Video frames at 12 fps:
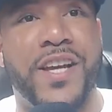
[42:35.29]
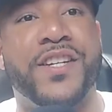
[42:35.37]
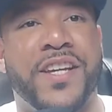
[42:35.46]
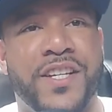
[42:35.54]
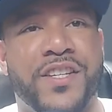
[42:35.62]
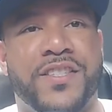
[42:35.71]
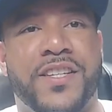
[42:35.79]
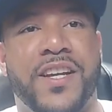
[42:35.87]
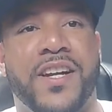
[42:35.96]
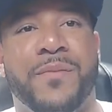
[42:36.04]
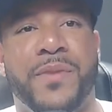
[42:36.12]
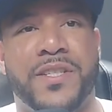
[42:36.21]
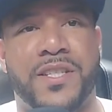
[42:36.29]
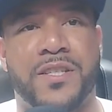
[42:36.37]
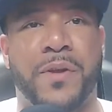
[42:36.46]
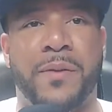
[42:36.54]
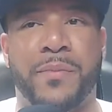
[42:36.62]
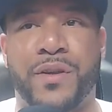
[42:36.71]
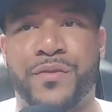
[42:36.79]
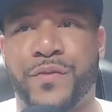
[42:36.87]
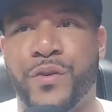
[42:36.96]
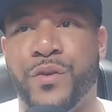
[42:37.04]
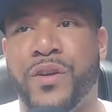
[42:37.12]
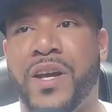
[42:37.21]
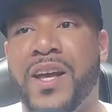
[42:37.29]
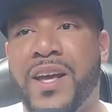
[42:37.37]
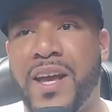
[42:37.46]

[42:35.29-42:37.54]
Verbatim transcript: he just did a Misty's Plant-Based Food